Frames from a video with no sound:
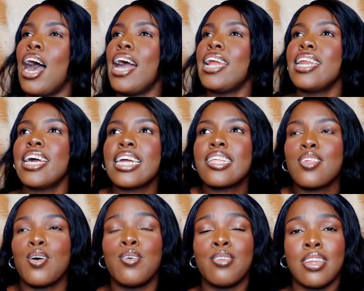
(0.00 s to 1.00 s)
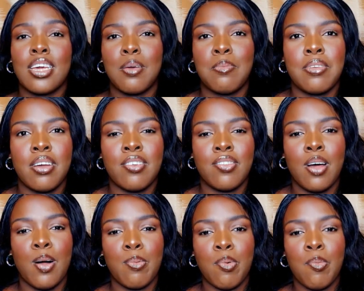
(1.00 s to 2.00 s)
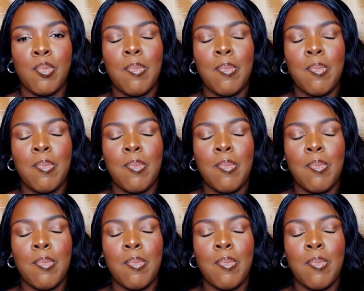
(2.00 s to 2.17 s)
I liked all Nicki Minaj's albums,